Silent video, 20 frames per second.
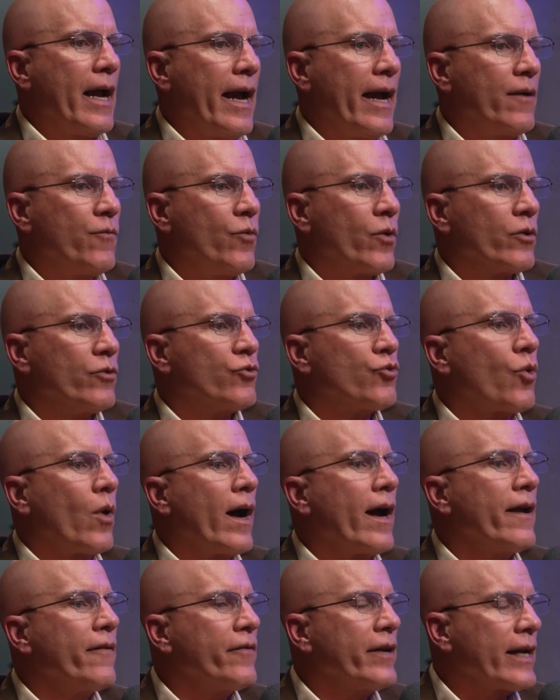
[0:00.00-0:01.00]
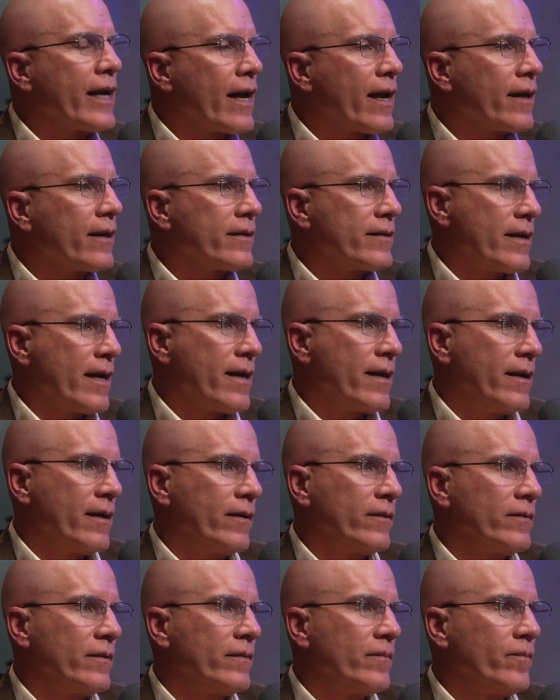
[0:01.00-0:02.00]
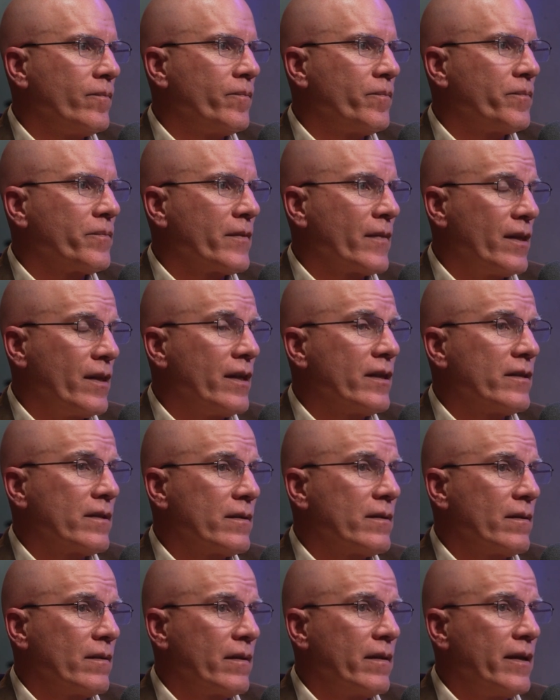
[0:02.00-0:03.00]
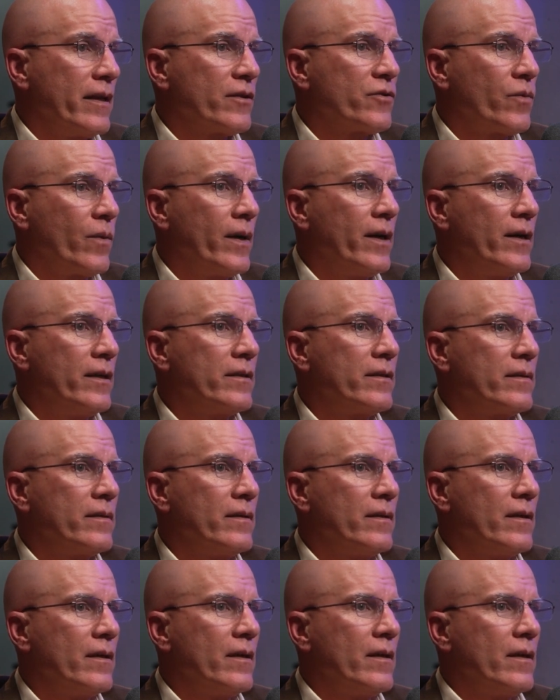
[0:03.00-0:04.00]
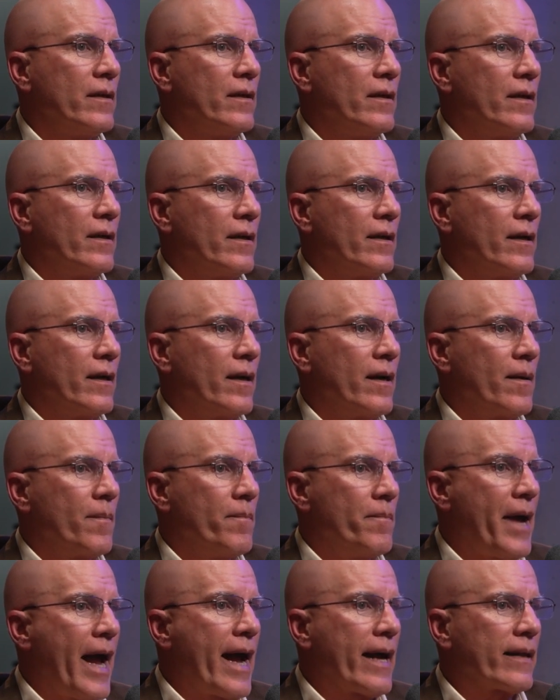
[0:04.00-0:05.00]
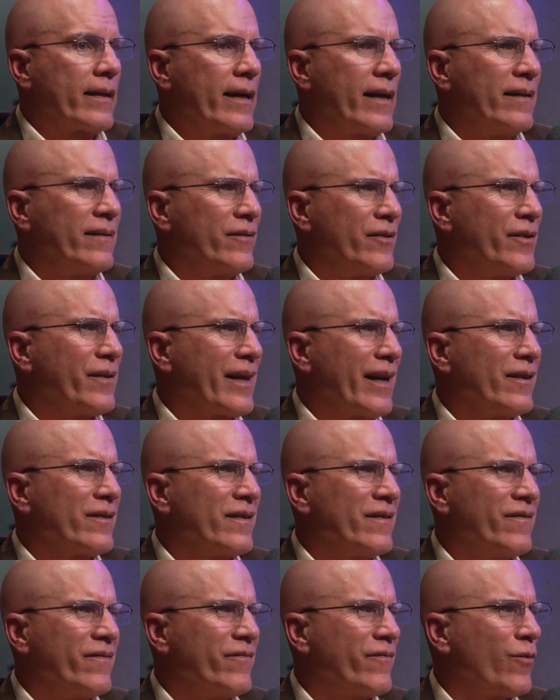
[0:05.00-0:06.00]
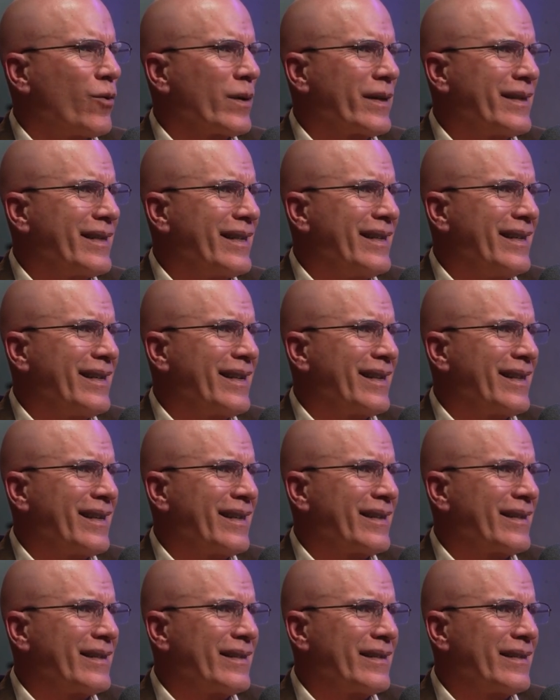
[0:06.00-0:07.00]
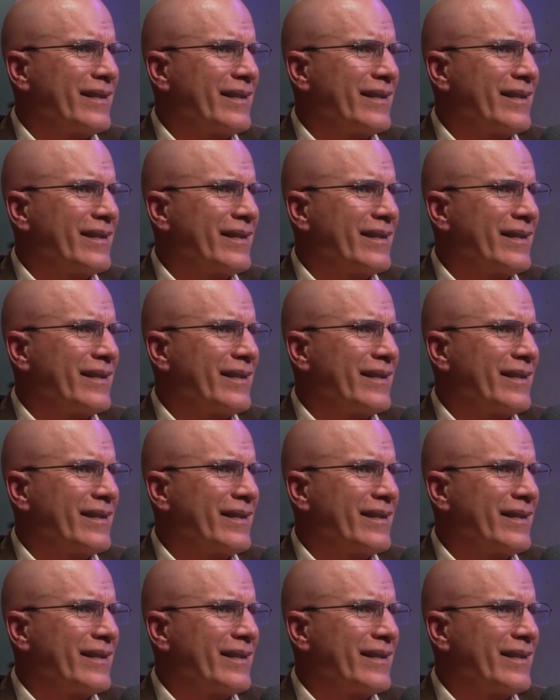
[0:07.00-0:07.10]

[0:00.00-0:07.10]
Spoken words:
And we're driving out of town. This was back then, 2014, I think.